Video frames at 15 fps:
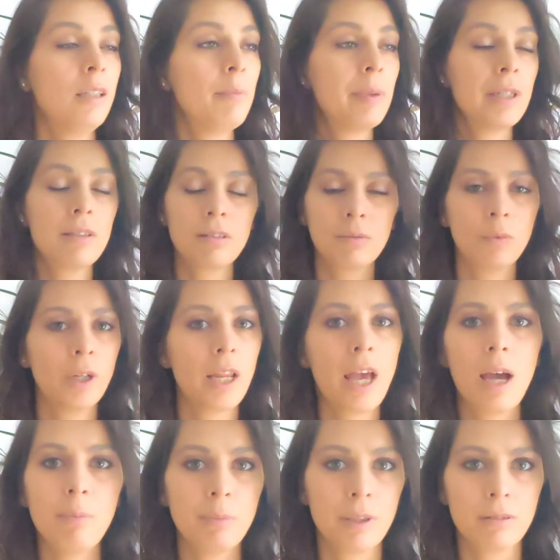It depends on what
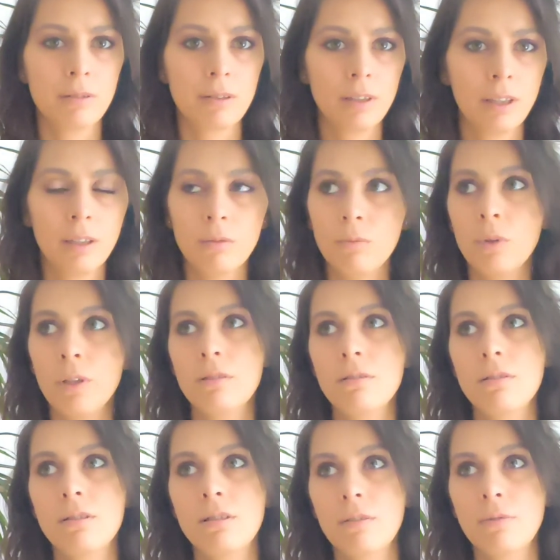happened and
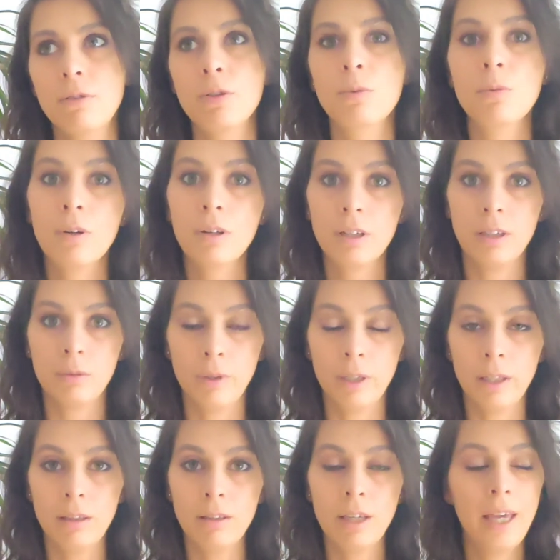what stuff you're working
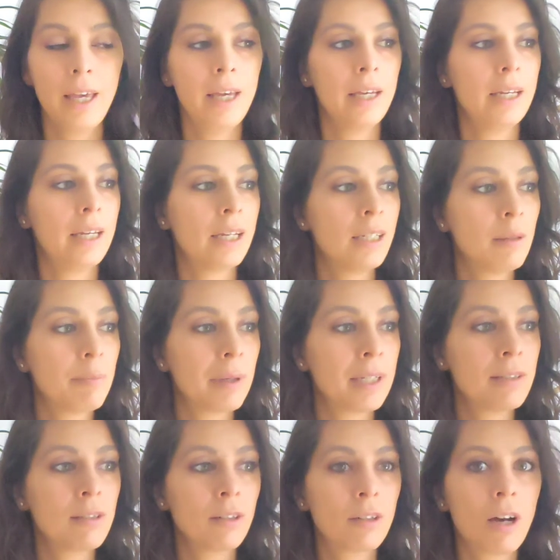with. It
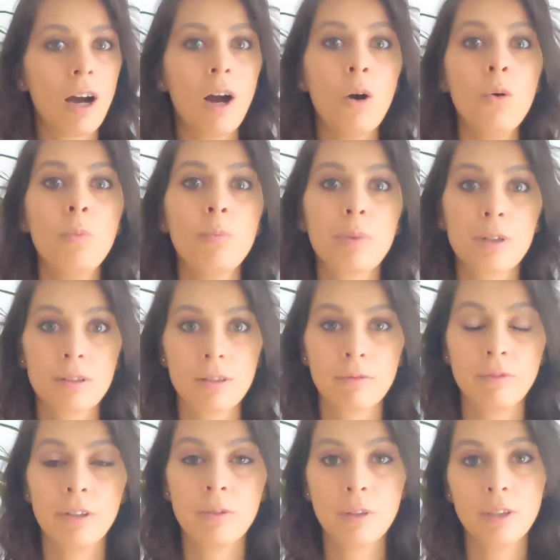depends on how
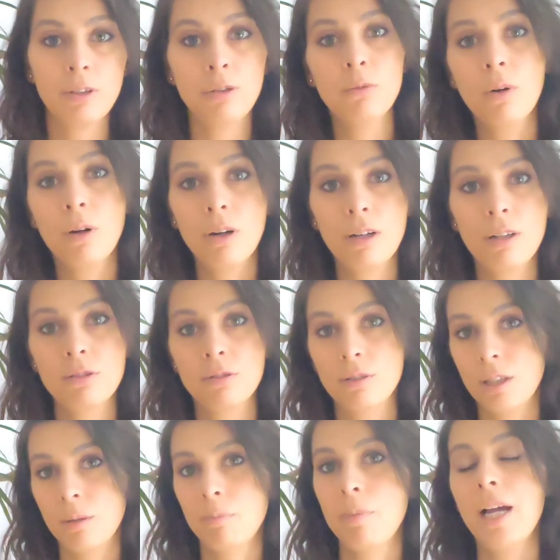perseverant you are to
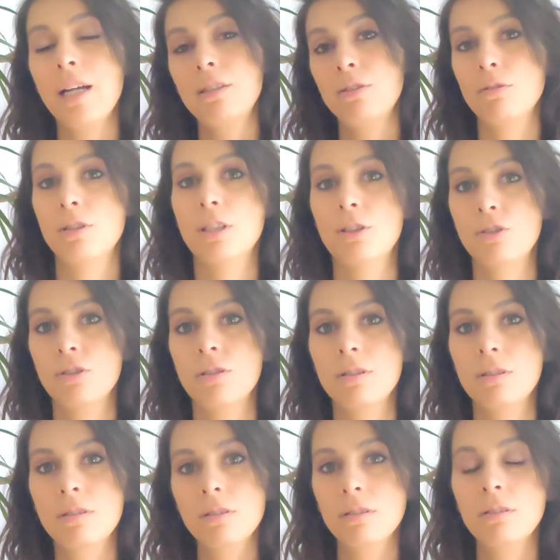come back to
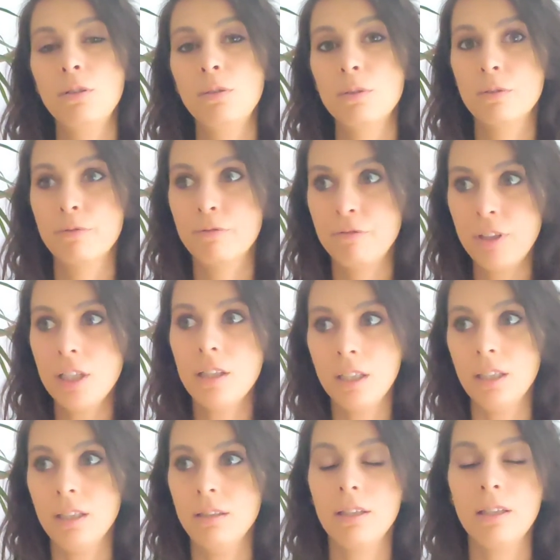sessions until you're
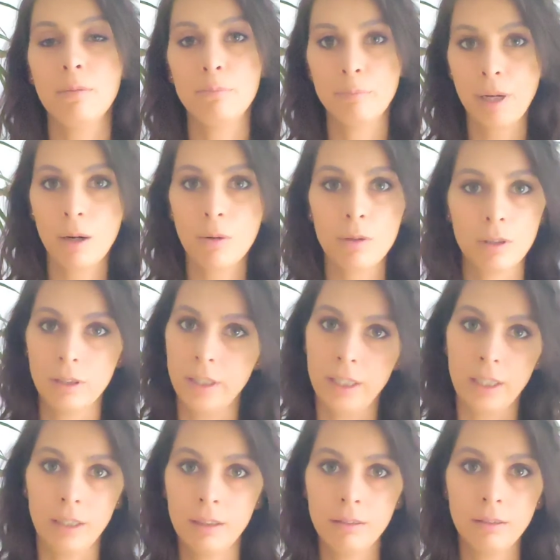feeling empowered
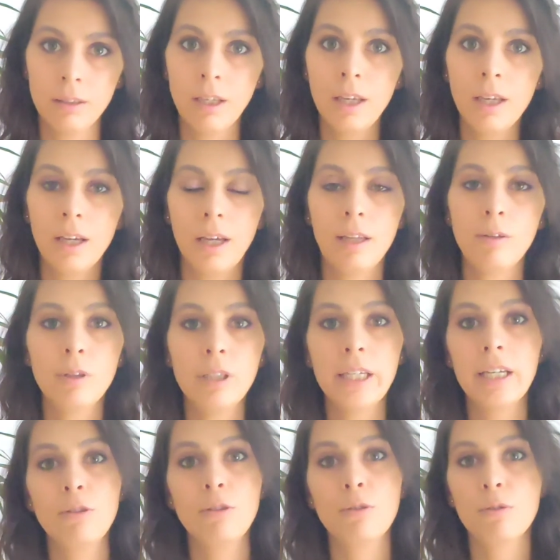again and you
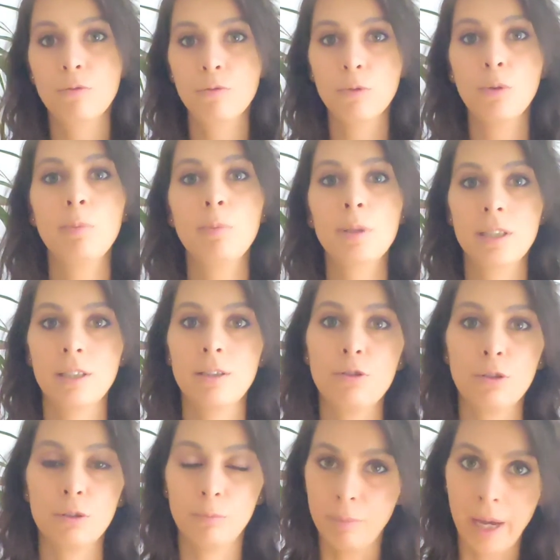get your full
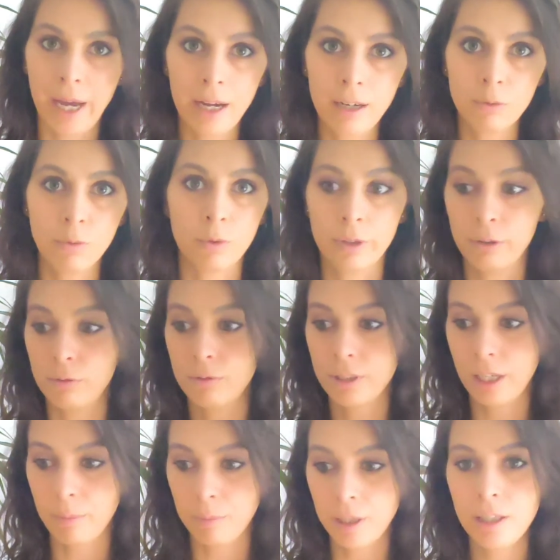potential back, or you
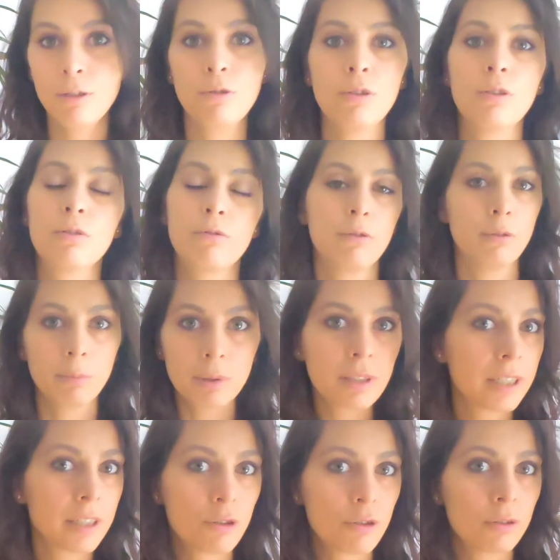tap into your full
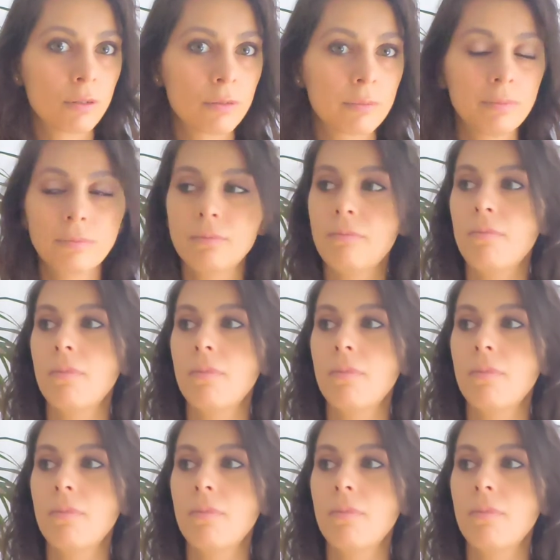potential.